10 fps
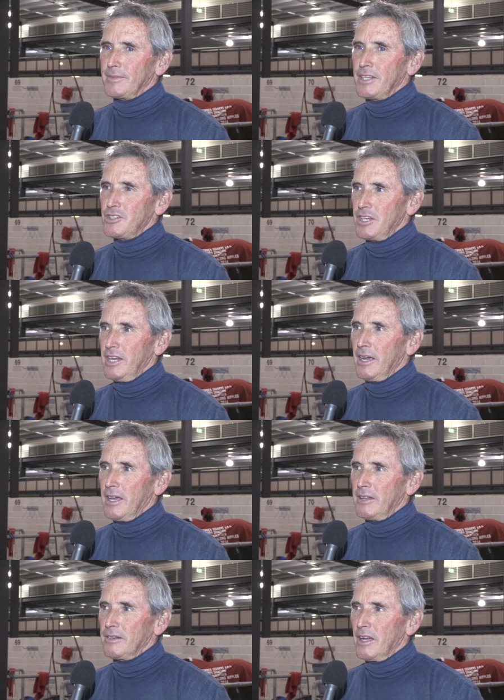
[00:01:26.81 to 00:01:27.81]
this year,
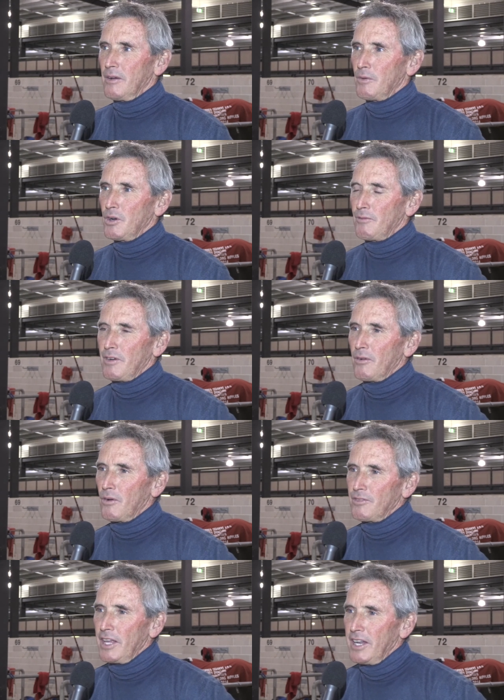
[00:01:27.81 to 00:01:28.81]
and we're not far
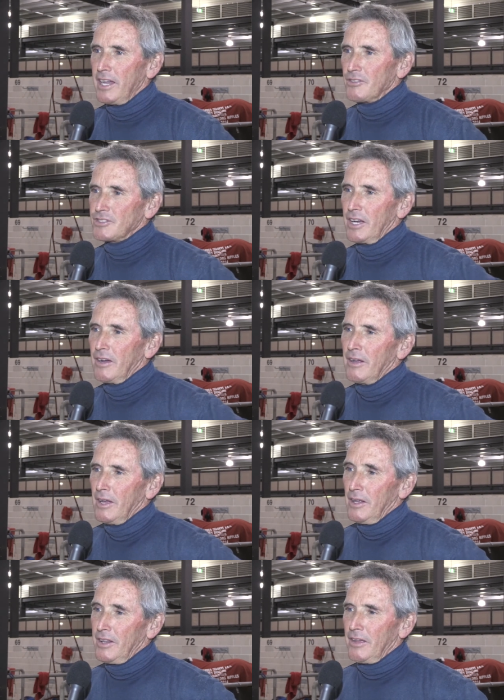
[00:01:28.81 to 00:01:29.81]
off that now, so
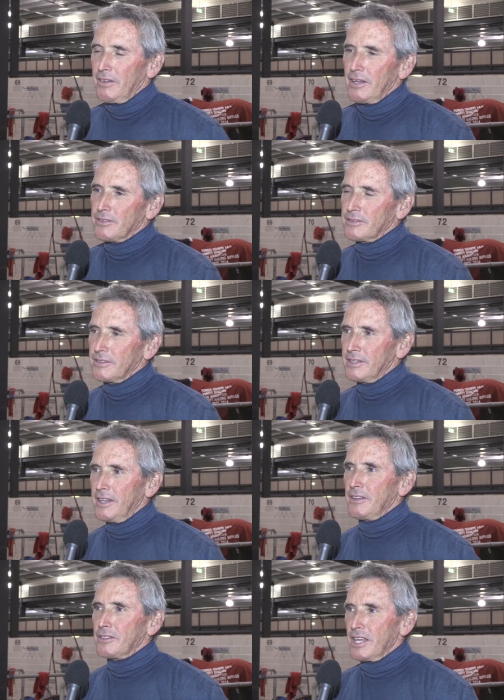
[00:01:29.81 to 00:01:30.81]

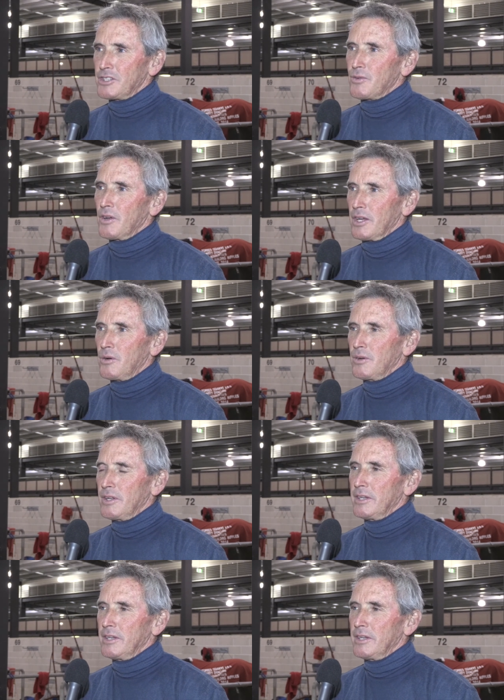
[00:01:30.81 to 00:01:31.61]
that's really good.